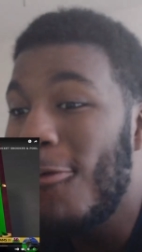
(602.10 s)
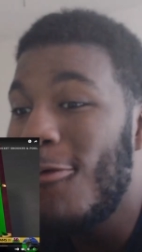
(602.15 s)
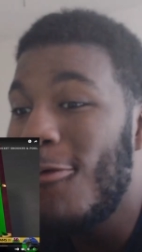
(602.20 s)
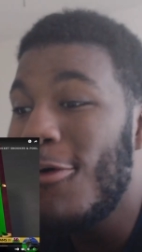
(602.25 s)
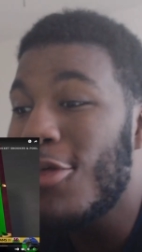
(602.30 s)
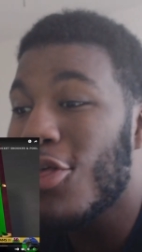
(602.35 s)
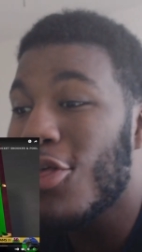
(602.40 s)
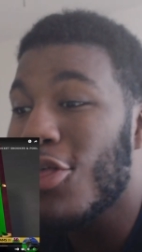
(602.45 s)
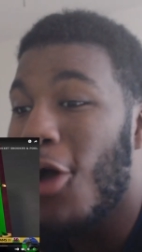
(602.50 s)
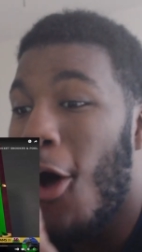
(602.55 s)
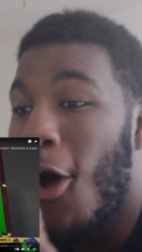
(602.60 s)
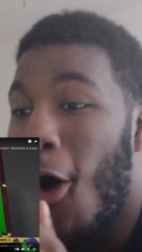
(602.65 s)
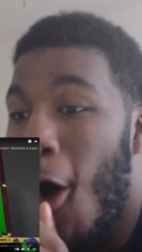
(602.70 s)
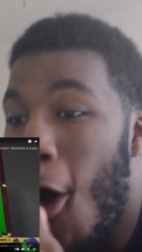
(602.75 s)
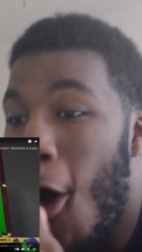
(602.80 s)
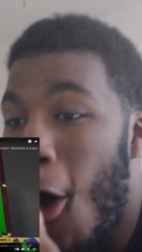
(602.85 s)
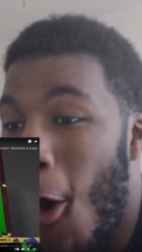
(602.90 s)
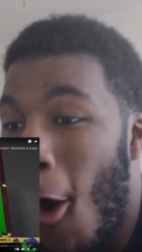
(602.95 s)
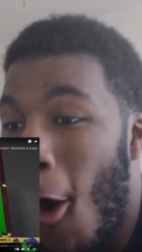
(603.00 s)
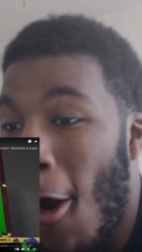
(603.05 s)
was the
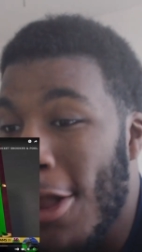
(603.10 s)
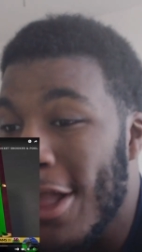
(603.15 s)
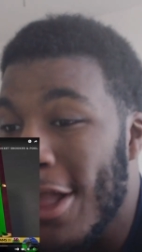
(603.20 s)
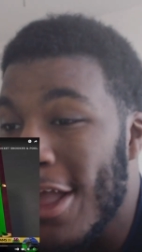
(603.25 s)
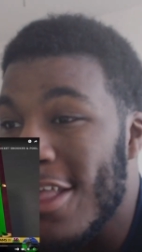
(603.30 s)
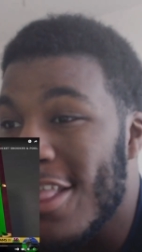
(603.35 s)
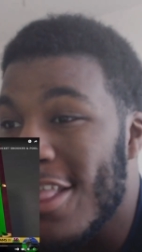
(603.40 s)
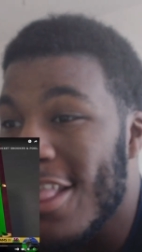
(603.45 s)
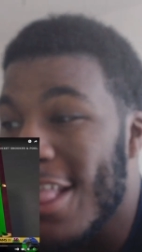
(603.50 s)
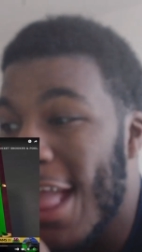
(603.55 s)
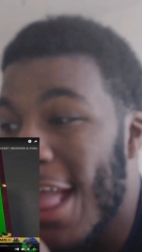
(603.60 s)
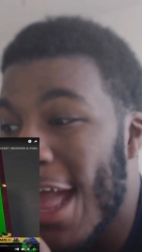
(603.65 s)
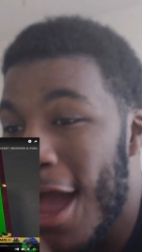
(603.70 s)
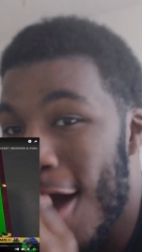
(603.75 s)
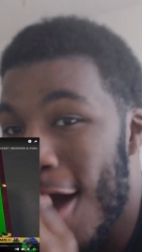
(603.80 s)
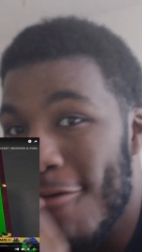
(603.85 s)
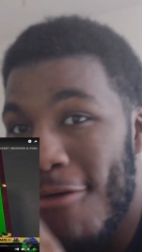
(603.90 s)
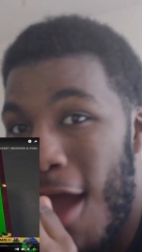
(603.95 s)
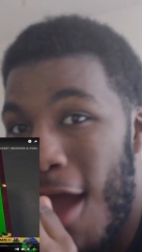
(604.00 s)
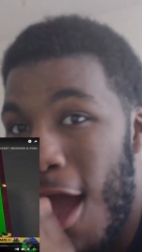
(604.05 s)
hardest thing
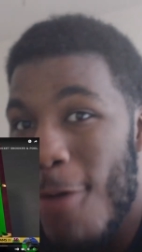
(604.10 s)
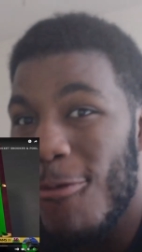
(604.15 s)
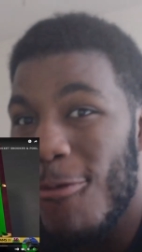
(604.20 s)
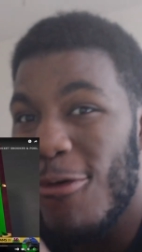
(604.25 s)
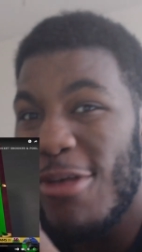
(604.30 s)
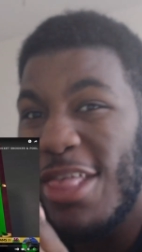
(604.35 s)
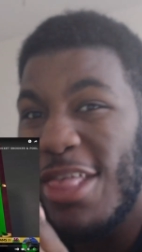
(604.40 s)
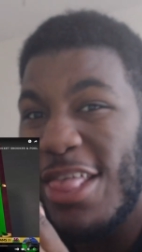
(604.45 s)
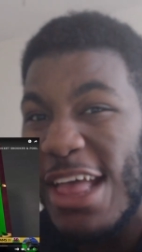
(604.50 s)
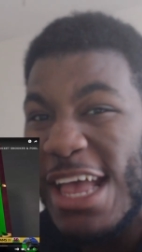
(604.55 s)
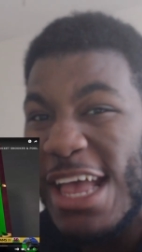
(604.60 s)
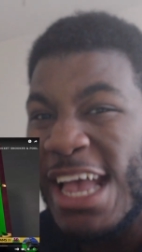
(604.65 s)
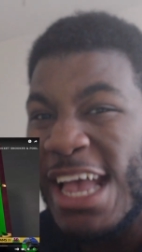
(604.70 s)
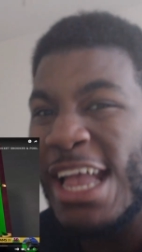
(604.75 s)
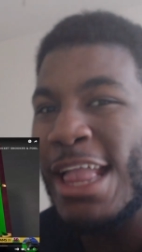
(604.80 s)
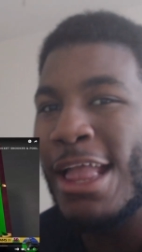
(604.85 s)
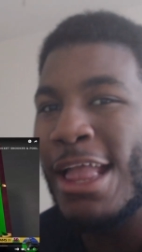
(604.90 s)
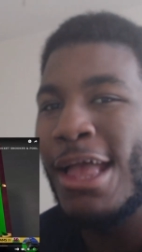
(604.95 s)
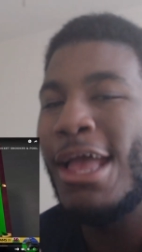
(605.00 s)
I've ever seen.